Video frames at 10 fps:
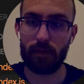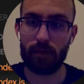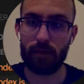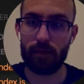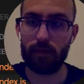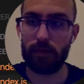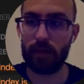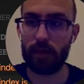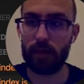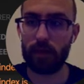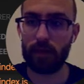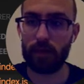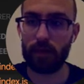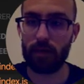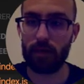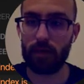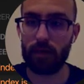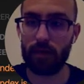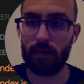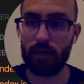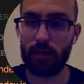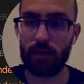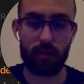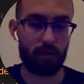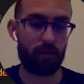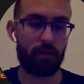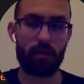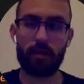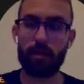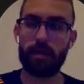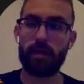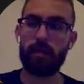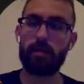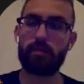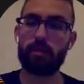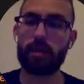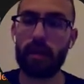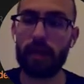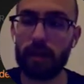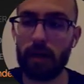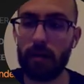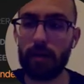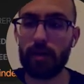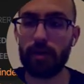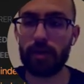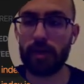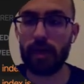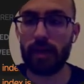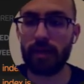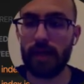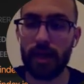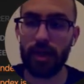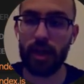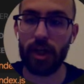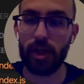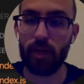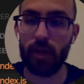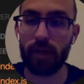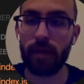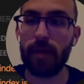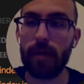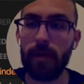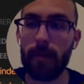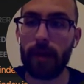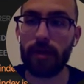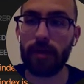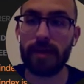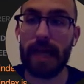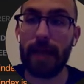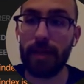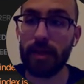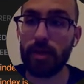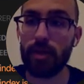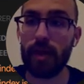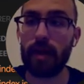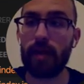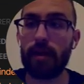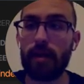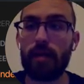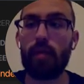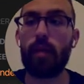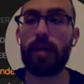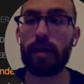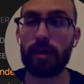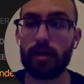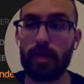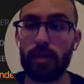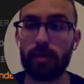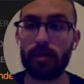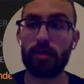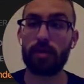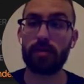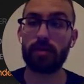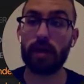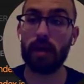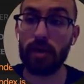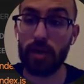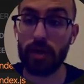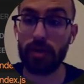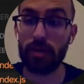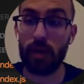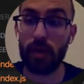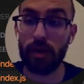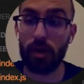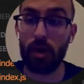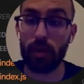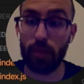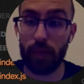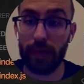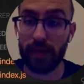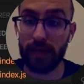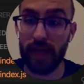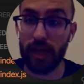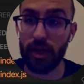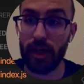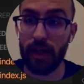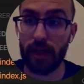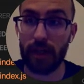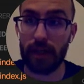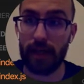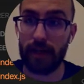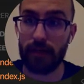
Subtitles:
So I'm gonna comment out this. We're not gonna like the comment. We're just gonna instantiate a new one to demonstrate when the constructor is called. So the constructor is always called when we instantiate the class.